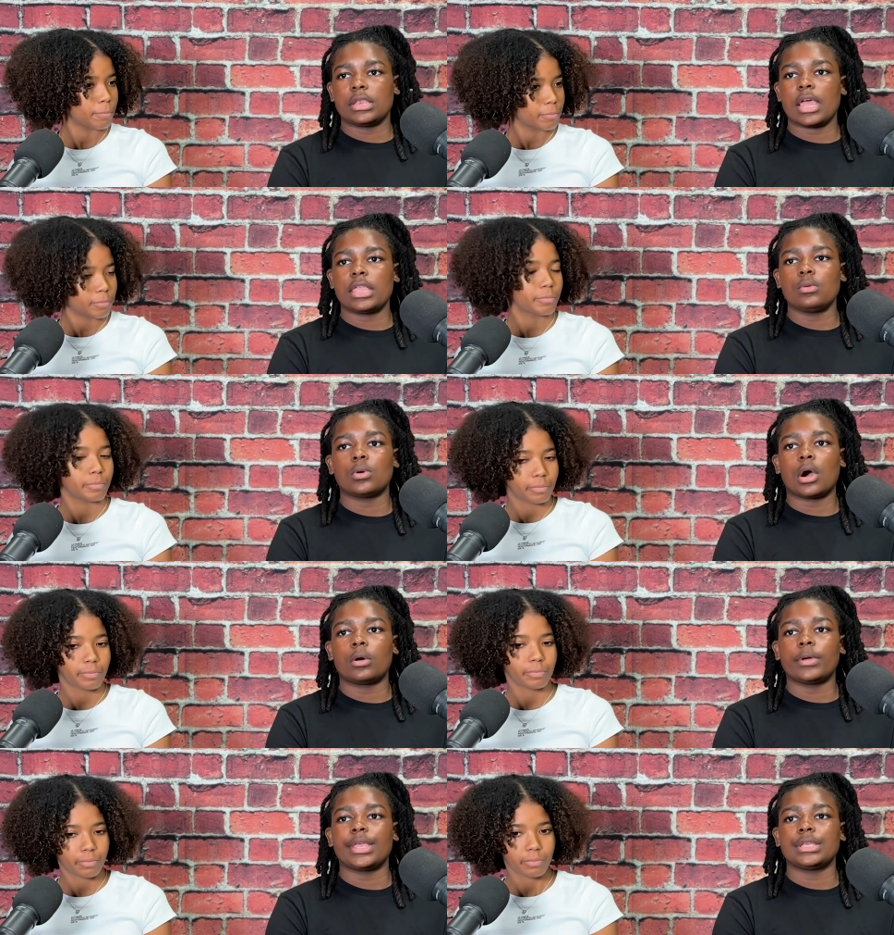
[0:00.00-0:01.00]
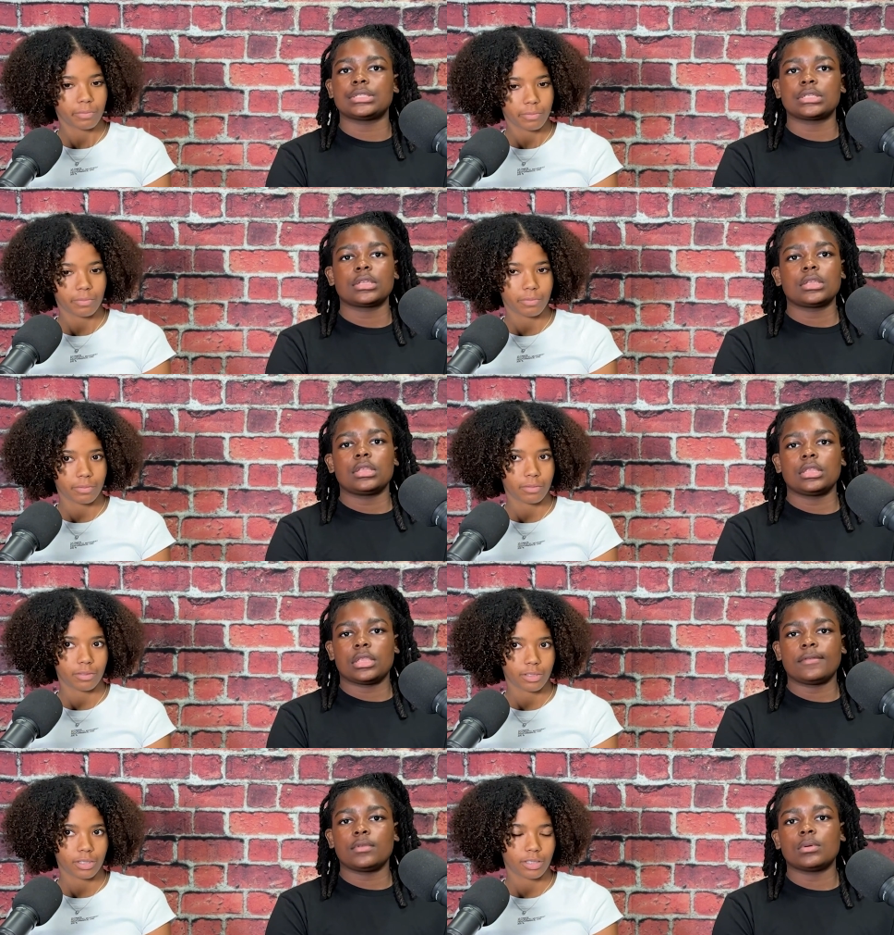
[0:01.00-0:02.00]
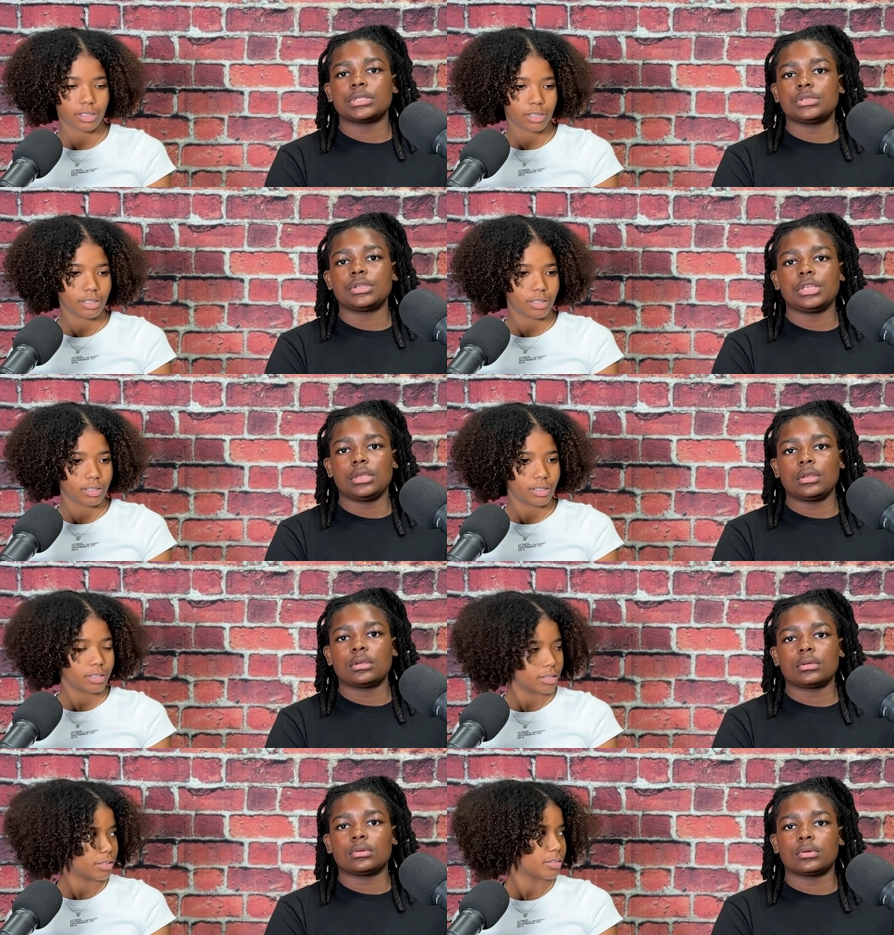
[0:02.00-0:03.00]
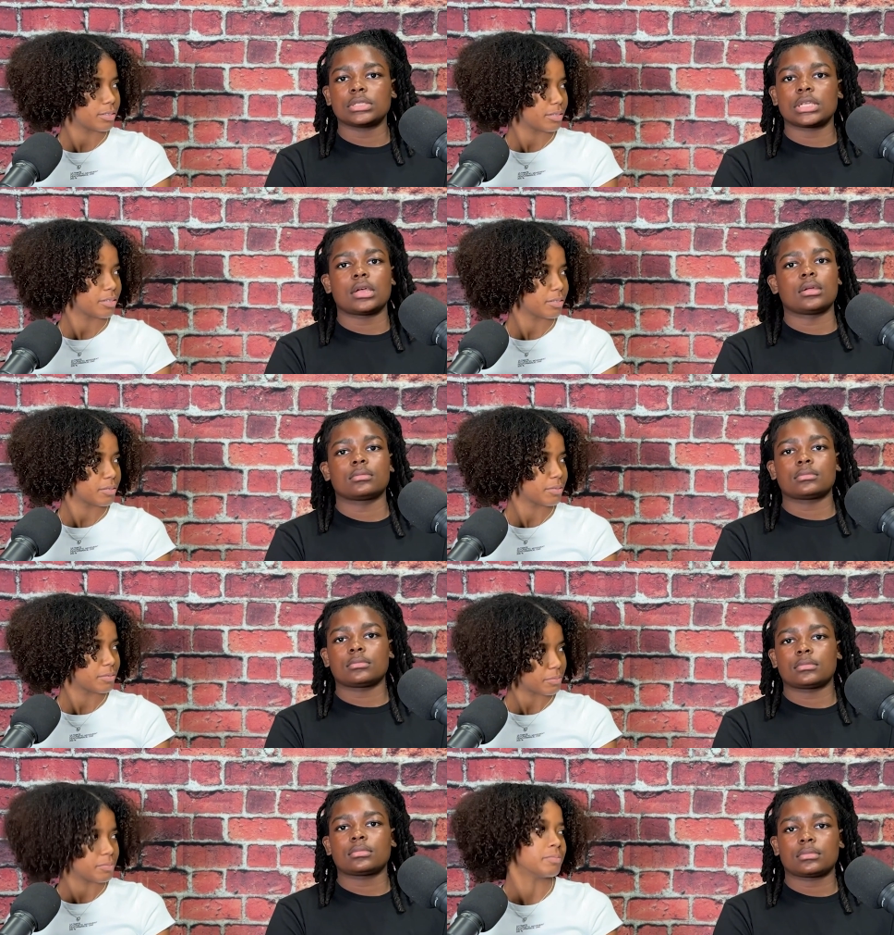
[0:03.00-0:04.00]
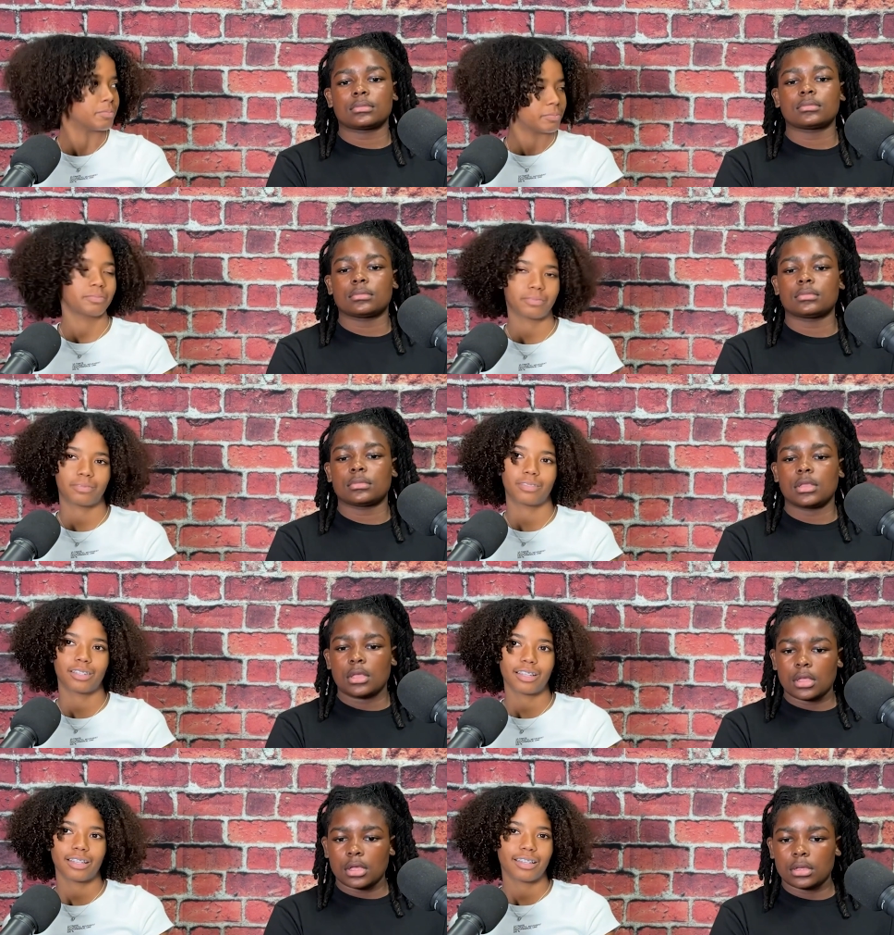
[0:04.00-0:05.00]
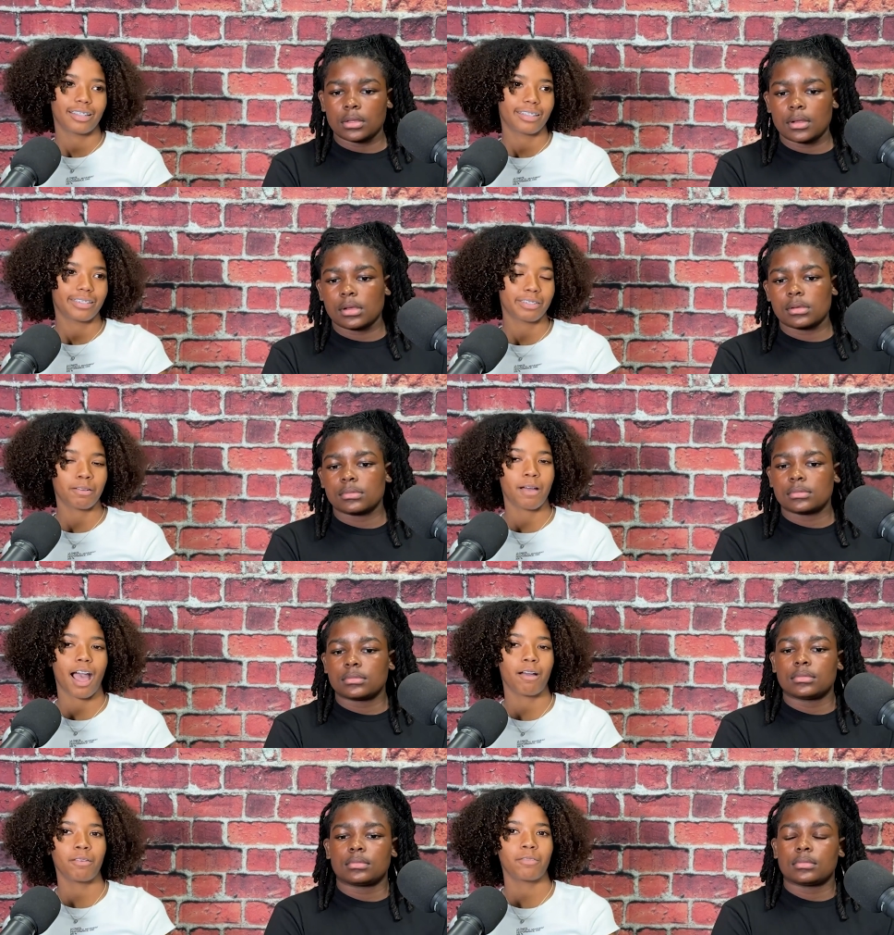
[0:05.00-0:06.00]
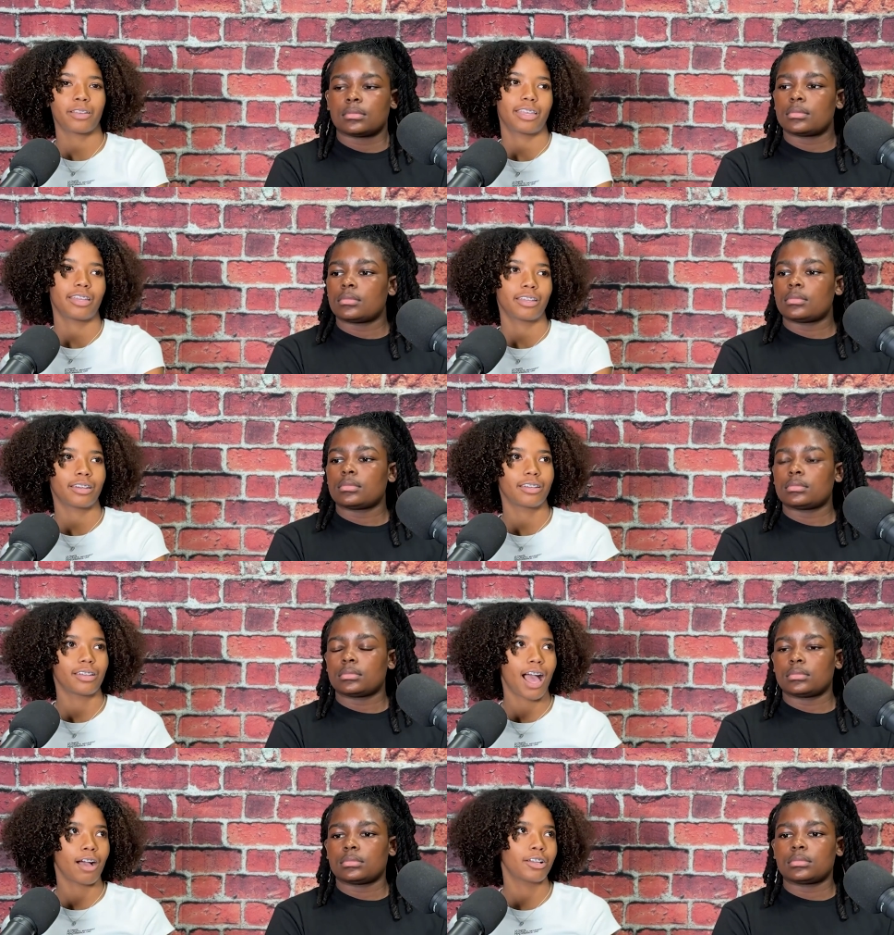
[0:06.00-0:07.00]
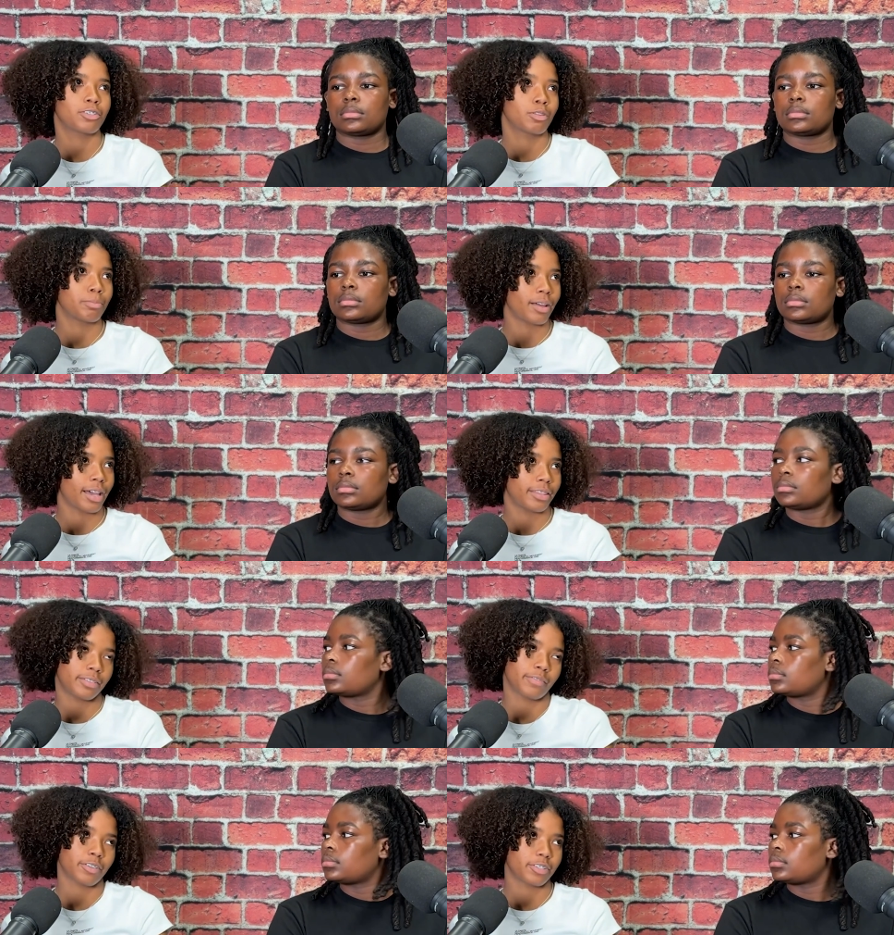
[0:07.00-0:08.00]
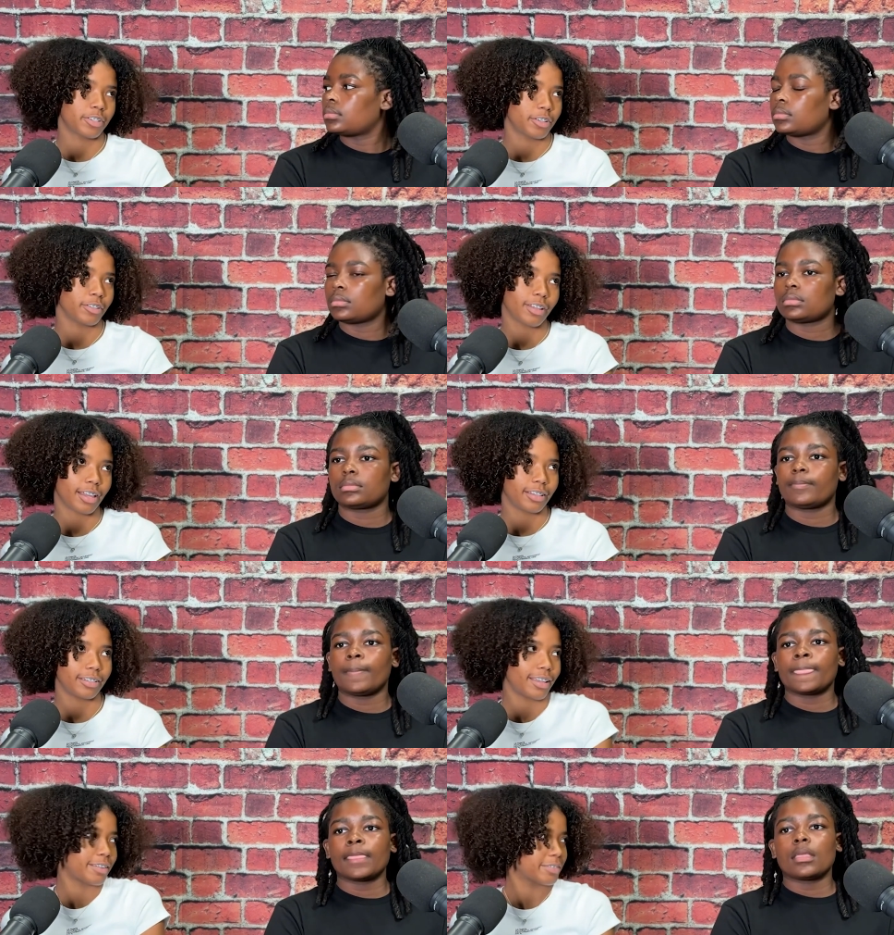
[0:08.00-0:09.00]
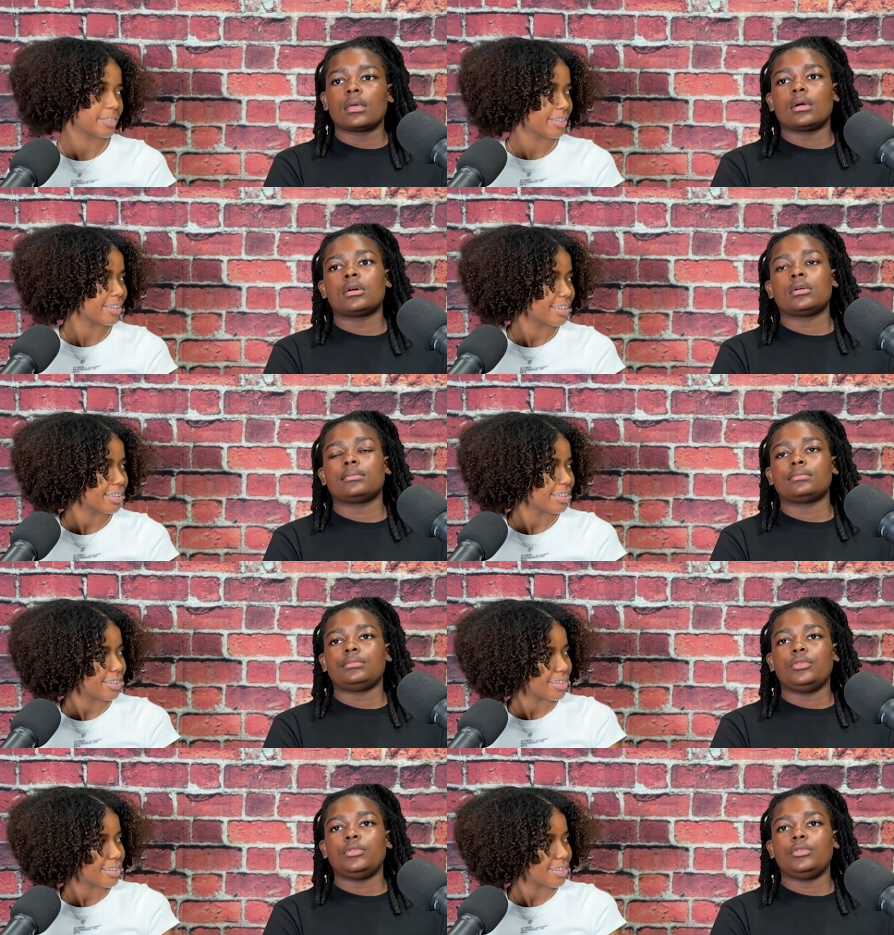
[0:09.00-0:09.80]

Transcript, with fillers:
Speaker 1: and that He will always give you what you need on time.
Speaker 2: Mm. So how can how could you apply this verse to your life?
Speaker 1: Um,